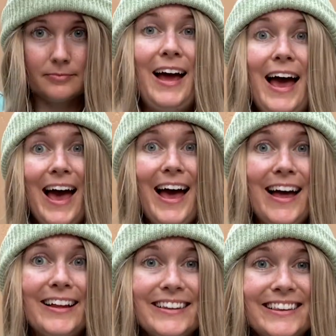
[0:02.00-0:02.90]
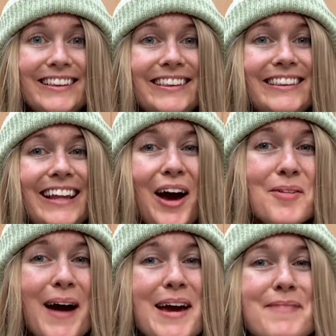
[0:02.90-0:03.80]
Hello,
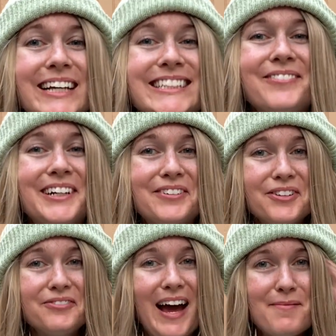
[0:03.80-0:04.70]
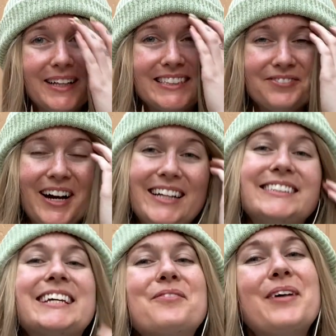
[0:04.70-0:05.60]
my amazing, wonderful, fabulous
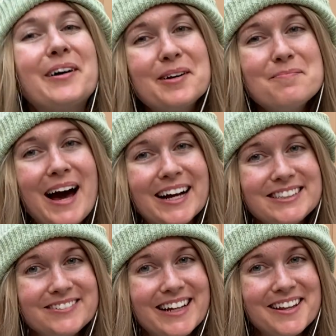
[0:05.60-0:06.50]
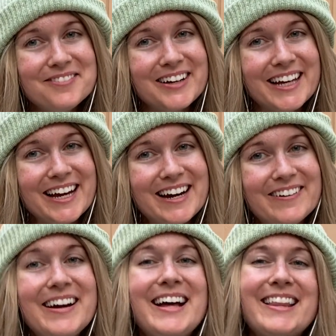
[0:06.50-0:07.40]
friends, and welcome back to another
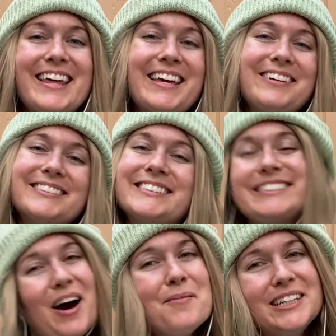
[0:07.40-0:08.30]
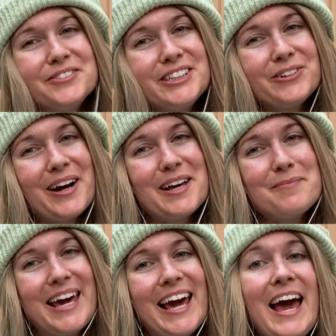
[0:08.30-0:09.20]
video. Thank you so much for joining
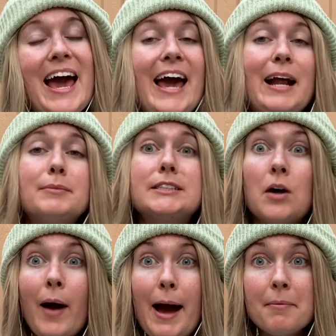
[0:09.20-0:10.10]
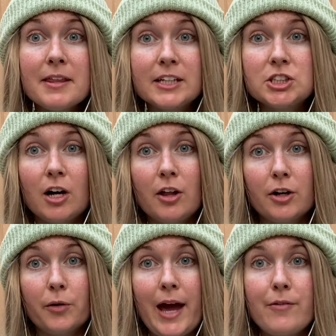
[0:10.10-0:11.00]
me, and I'm so happy that y'all
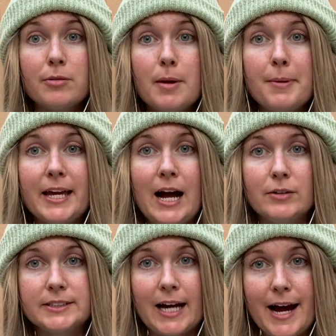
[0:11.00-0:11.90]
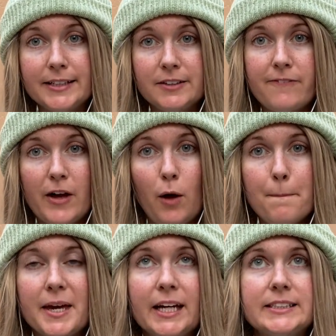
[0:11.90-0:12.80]
are okay with me being outside to film
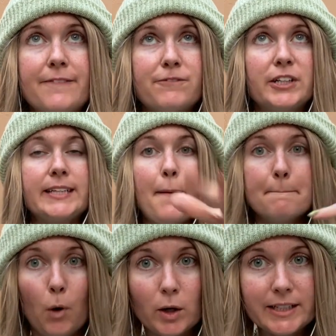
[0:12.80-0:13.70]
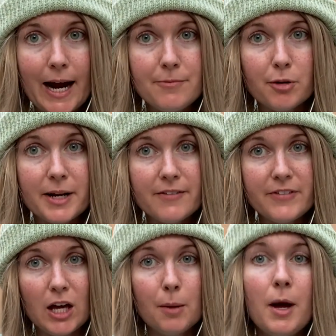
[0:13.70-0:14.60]
because it frees up more time for me to
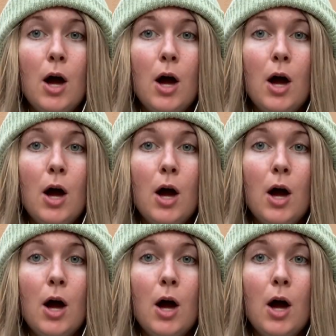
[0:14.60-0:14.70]
film